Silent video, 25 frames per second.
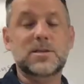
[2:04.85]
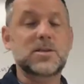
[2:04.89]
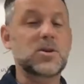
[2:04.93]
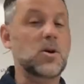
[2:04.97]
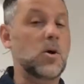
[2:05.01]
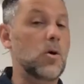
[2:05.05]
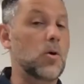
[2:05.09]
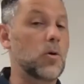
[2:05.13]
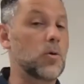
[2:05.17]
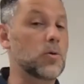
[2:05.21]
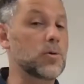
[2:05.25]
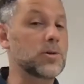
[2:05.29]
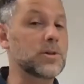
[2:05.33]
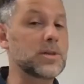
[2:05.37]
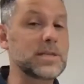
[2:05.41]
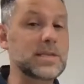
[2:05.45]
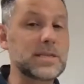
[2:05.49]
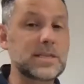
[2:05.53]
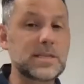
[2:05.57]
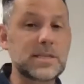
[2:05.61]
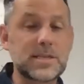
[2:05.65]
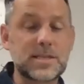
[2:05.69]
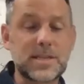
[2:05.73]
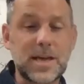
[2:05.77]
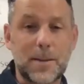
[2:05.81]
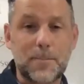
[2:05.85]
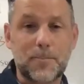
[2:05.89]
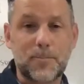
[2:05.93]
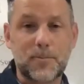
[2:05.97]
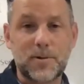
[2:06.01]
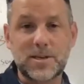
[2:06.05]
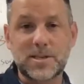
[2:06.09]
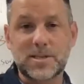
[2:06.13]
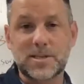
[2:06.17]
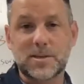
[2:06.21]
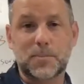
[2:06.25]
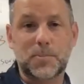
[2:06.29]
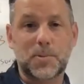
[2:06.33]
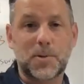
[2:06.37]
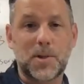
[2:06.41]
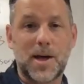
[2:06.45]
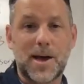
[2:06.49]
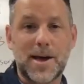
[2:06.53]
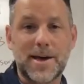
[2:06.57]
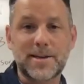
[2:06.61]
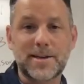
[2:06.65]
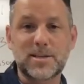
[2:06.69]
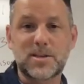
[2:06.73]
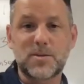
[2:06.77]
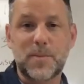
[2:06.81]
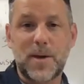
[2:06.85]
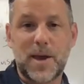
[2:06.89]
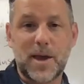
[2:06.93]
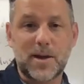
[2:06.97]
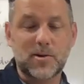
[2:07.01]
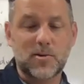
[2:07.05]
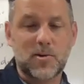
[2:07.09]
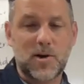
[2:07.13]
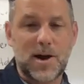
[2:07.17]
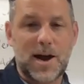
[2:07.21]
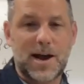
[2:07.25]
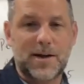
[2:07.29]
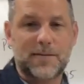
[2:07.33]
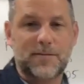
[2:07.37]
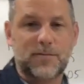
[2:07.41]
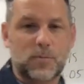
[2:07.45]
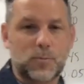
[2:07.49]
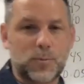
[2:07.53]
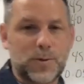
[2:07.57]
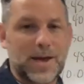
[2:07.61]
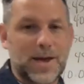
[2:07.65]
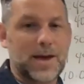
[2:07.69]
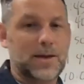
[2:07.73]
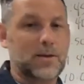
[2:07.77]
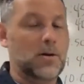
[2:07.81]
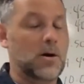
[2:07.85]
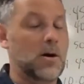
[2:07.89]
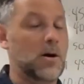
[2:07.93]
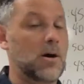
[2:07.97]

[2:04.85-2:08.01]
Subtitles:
totally separate supply and demand graph where we had